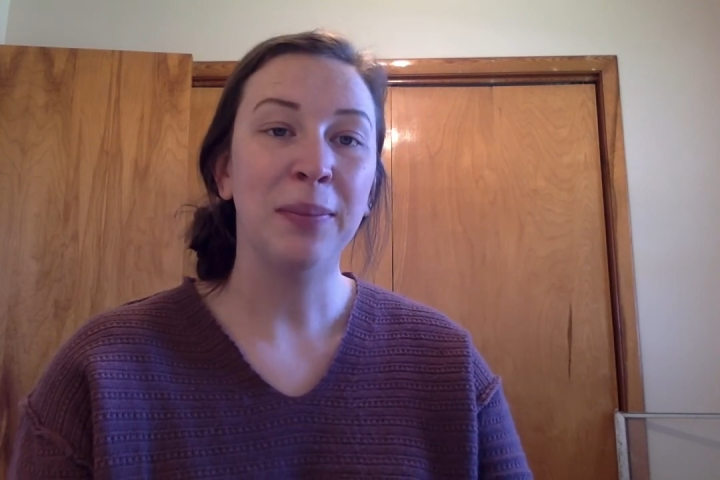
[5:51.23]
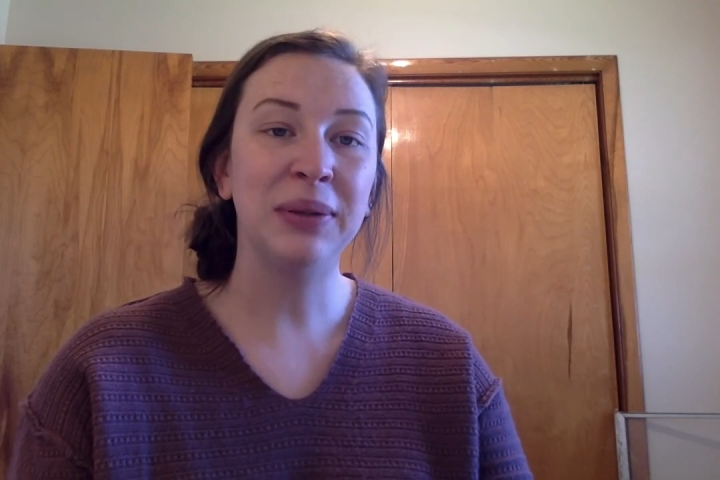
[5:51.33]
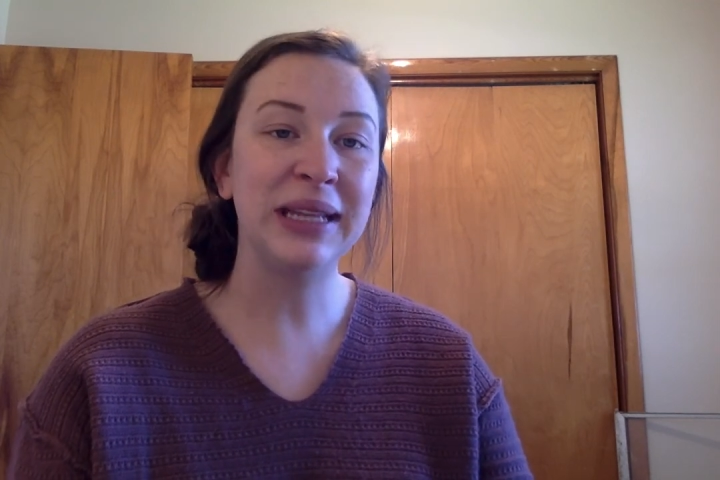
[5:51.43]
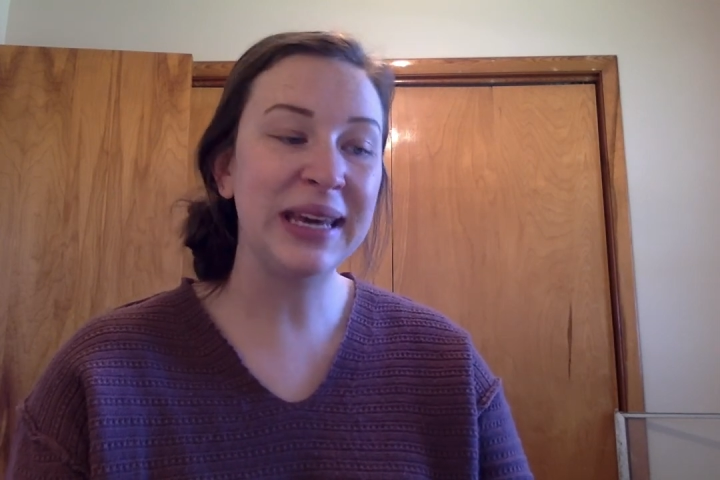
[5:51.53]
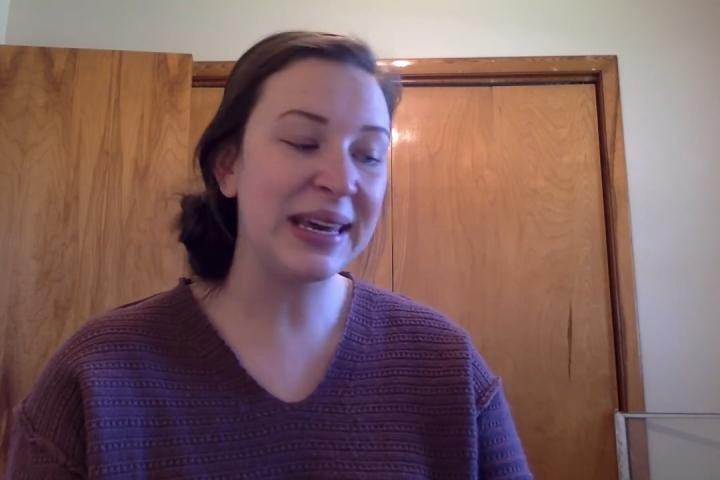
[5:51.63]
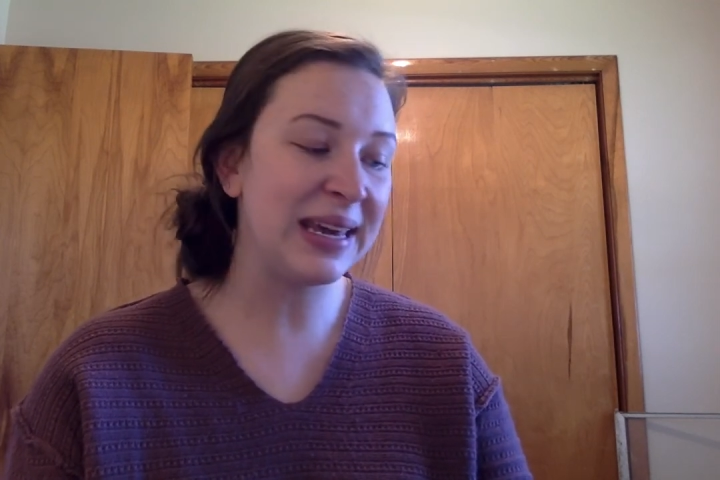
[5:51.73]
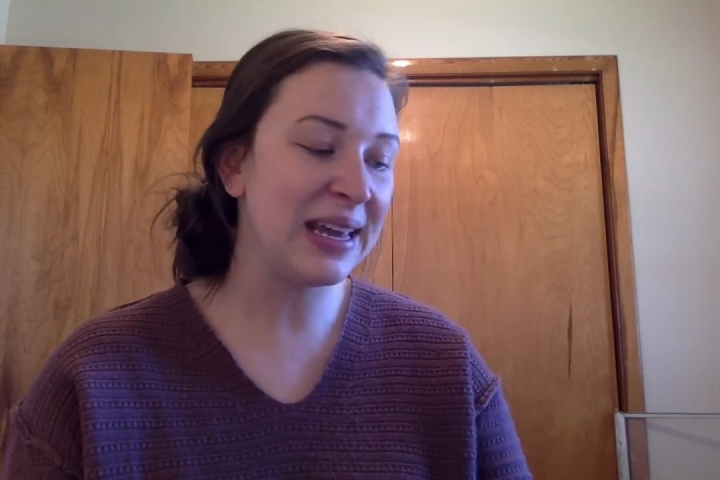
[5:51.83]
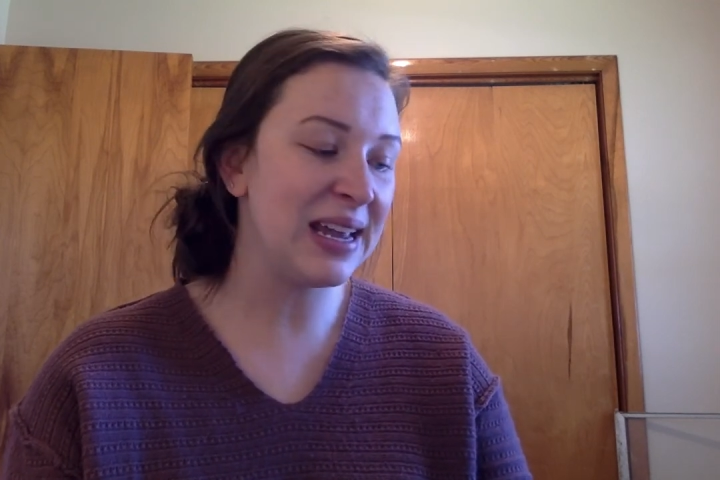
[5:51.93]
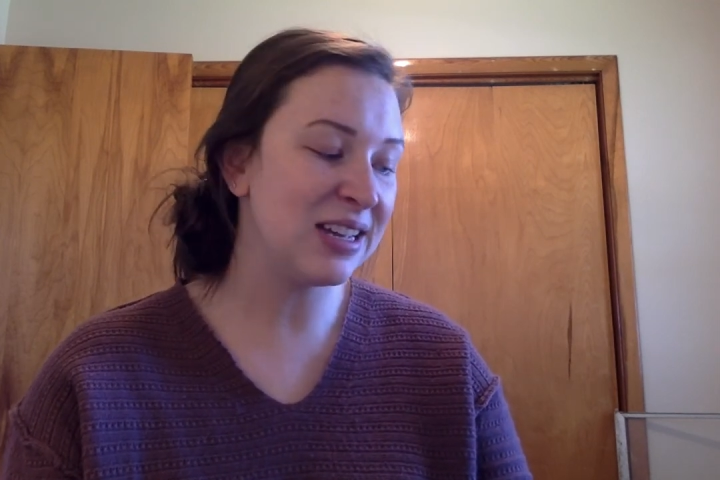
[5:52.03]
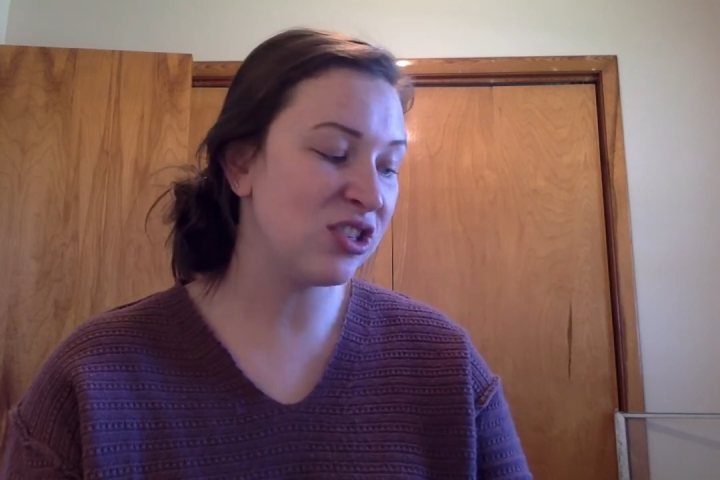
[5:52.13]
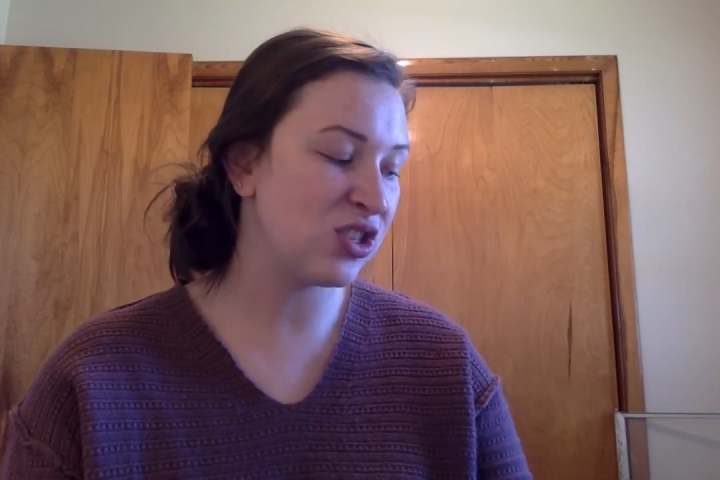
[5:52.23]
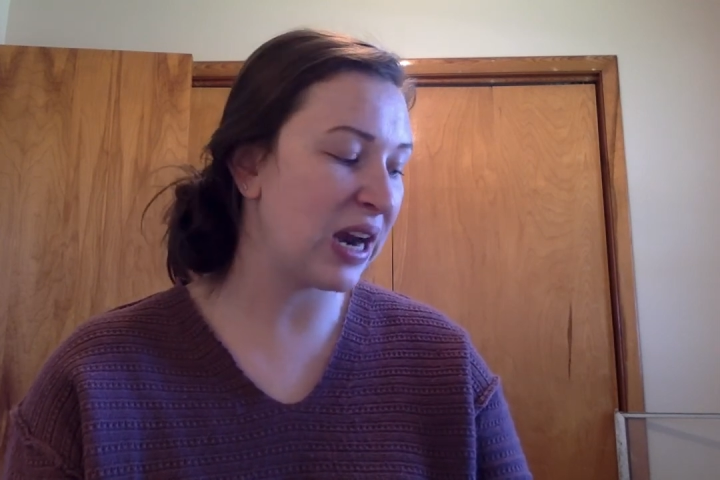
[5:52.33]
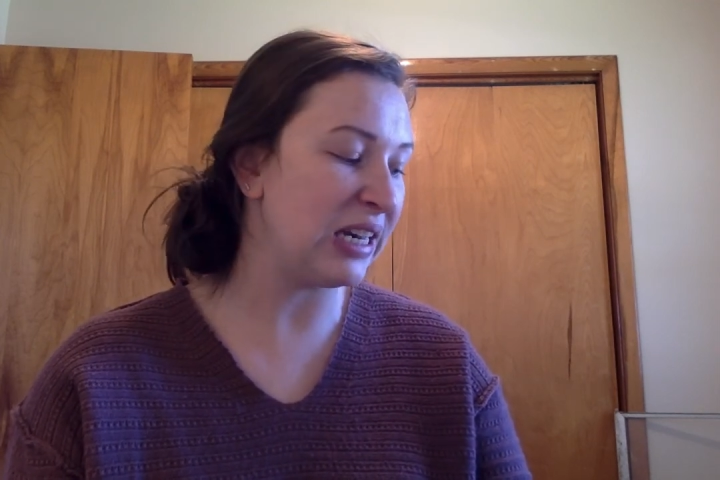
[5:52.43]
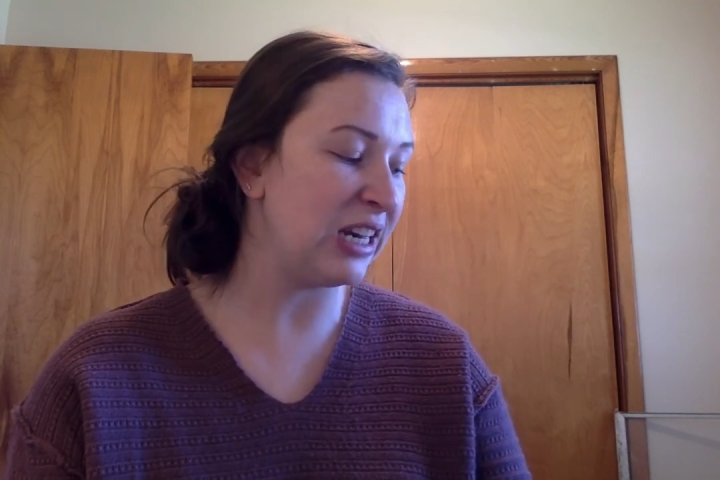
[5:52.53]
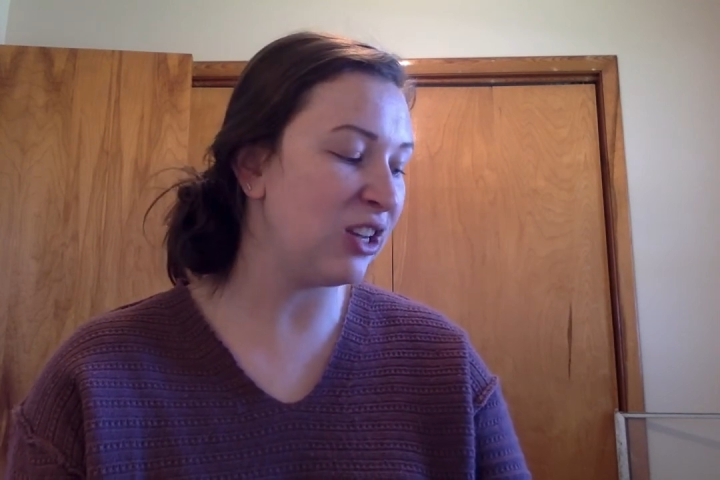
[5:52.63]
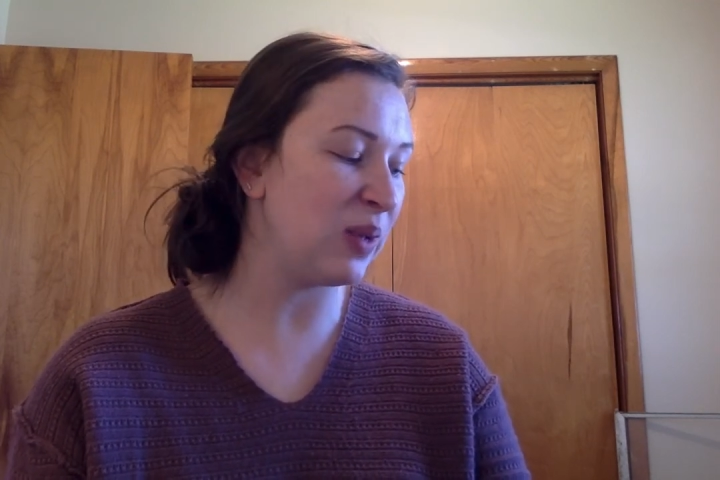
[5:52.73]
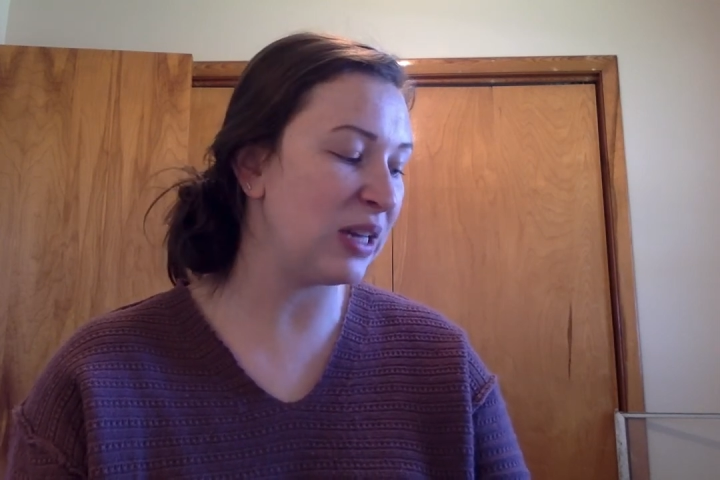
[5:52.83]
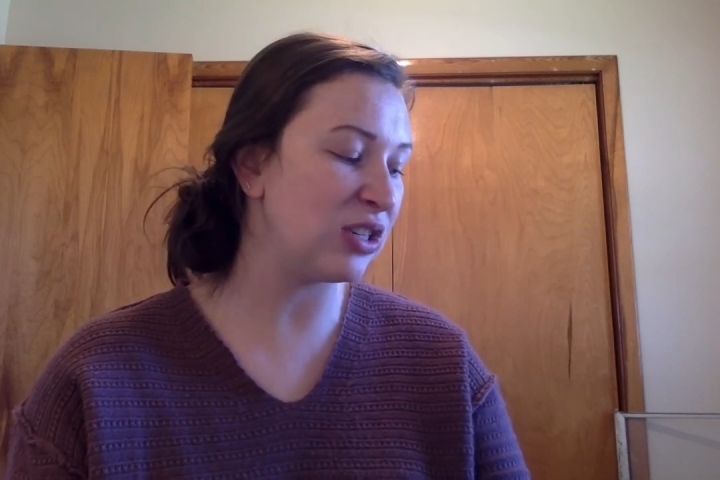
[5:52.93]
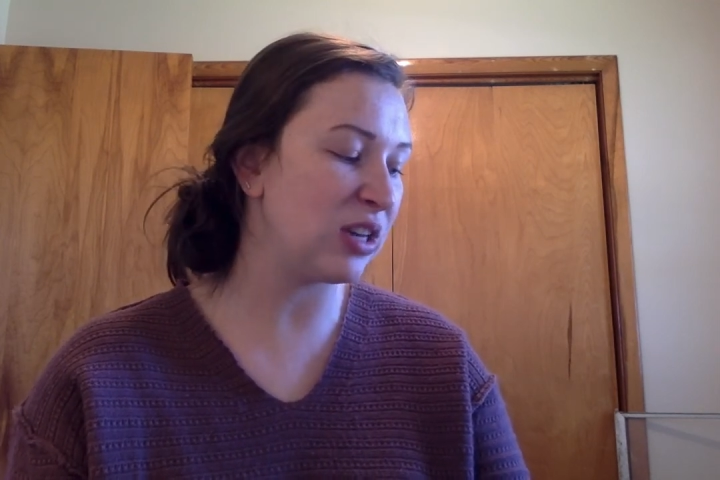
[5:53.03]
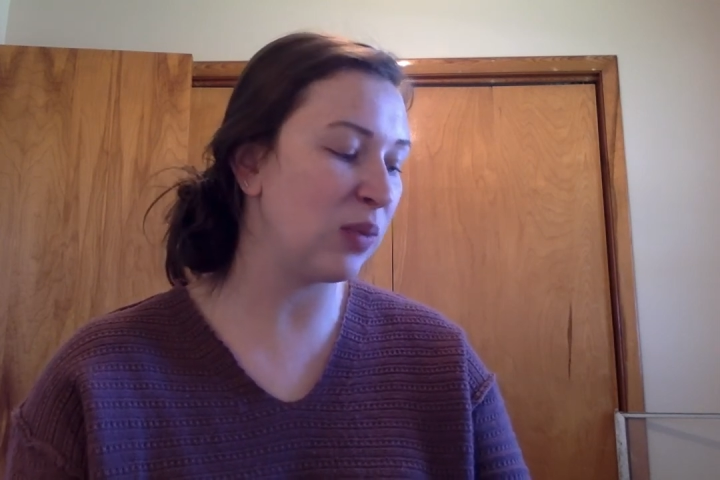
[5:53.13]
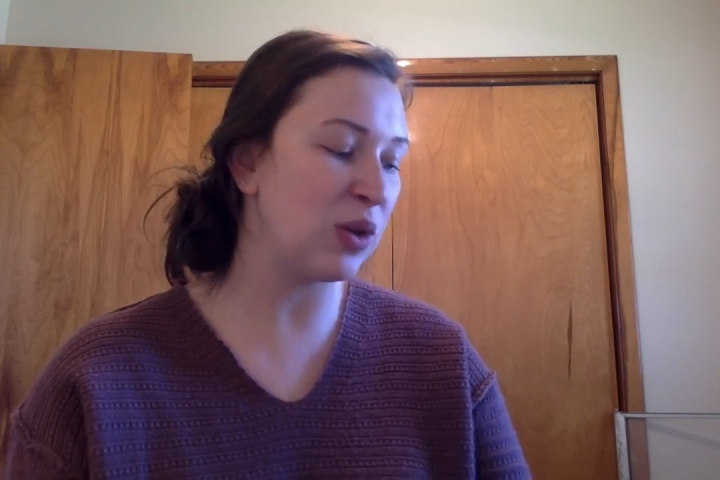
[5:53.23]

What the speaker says: Please, shiny new engine,